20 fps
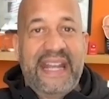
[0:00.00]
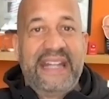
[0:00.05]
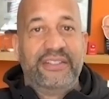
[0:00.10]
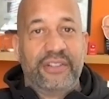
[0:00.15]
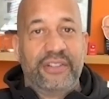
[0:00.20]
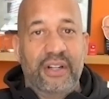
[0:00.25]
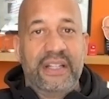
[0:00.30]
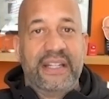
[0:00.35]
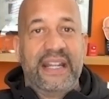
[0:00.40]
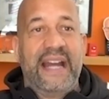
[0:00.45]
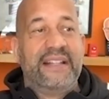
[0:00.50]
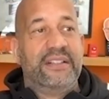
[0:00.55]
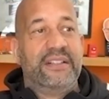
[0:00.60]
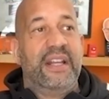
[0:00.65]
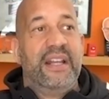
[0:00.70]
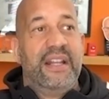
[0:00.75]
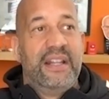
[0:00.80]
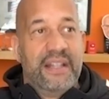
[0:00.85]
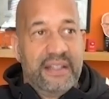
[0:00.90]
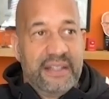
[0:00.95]
80s, early 90s,
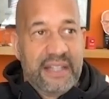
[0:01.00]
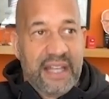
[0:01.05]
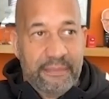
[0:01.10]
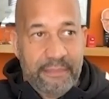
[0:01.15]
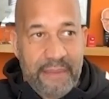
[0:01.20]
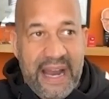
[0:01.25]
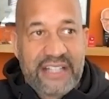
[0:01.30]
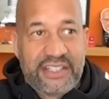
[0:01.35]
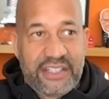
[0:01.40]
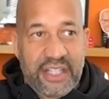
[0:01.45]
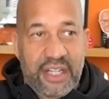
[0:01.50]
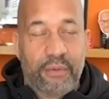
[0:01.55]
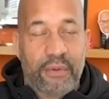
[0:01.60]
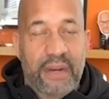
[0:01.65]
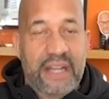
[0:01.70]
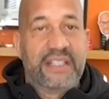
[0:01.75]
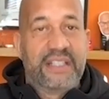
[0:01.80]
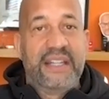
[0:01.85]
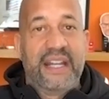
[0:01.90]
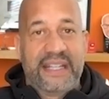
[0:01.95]
that my
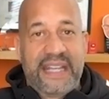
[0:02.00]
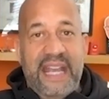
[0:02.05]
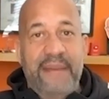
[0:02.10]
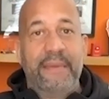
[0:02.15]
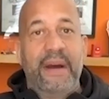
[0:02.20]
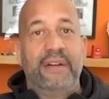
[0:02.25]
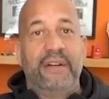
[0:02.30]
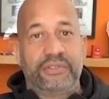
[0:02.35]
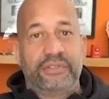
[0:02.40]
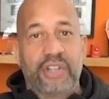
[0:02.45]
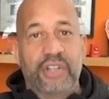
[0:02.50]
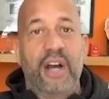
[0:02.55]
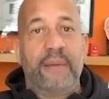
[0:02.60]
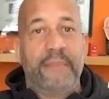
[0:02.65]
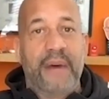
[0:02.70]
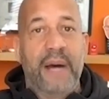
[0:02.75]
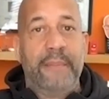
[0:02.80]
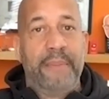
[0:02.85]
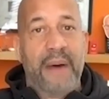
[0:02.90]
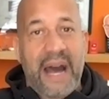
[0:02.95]
generation that came out and was talking
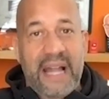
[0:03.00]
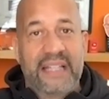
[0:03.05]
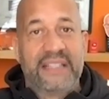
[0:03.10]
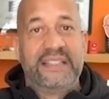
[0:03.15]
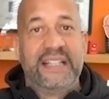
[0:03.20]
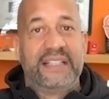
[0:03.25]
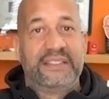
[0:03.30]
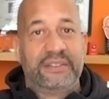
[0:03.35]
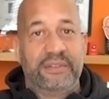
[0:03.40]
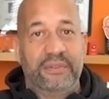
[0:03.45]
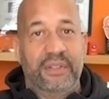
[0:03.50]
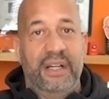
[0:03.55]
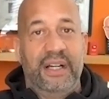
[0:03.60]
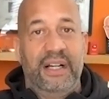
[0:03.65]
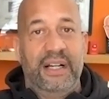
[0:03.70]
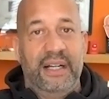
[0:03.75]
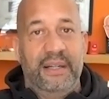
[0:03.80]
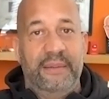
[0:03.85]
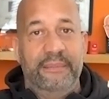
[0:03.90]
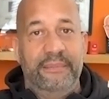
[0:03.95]
about politics and,
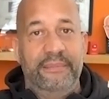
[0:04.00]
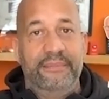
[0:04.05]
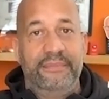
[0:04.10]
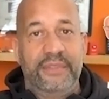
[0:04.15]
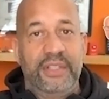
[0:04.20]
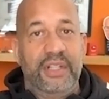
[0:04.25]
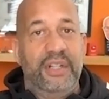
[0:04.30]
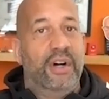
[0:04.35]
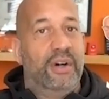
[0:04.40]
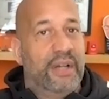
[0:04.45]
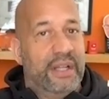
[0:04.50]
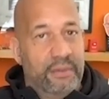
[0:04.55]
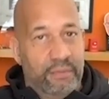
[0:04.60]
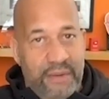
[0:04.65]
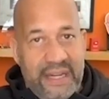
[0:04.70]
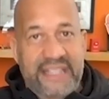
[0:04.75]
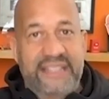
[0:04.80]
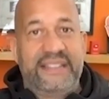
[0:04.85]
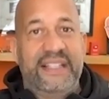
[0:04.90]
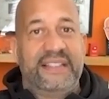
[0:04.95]
you know, and
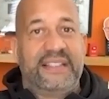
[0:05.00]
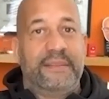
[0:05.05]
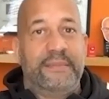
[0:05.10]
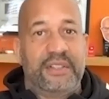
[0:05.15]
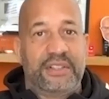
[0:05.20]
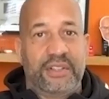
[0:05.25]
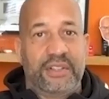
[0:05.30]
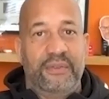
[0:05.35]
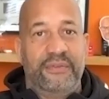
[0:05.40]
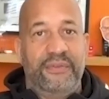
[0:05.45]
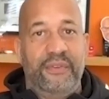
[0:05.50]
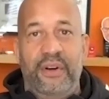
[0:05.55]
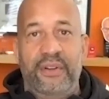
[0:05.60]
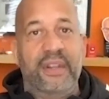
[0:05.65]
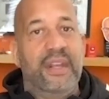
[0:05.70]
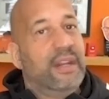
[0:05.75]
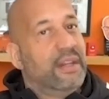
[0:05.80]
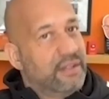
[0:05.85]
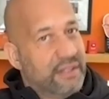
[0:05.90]
racism and so forth.